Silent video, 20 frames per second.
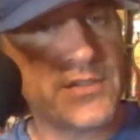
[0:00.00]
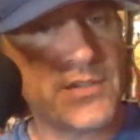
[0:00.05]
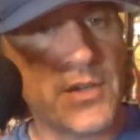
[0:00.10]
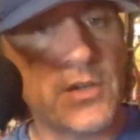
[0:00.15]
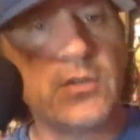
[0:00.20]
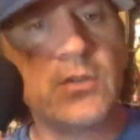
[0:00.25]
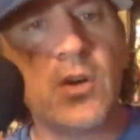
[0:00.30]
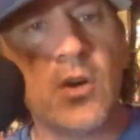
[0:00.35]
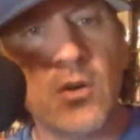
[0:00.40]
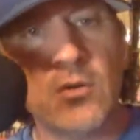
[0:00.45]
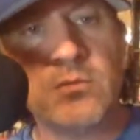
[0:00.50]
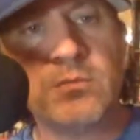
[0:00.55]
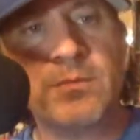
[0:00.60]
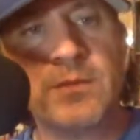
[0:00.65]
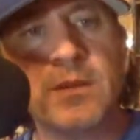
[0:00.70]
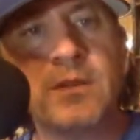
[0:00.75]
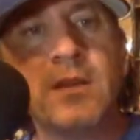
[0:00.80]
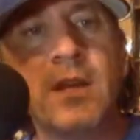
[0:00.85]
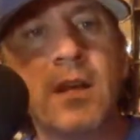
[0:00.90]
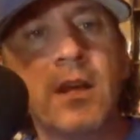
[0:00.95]
Stone
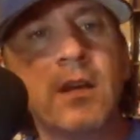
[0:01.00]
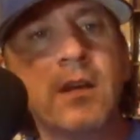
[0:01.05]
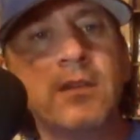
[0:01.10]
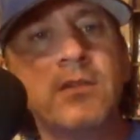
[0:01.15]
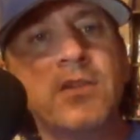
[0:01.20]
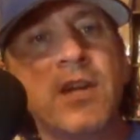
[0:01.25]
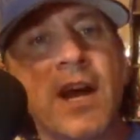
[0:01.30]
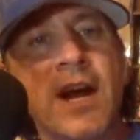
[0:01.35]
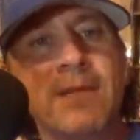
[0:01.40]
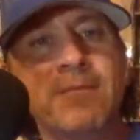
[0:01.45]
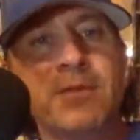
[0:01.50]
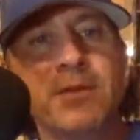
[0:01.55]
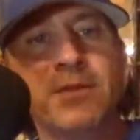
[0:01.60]
Cold, you did a good job.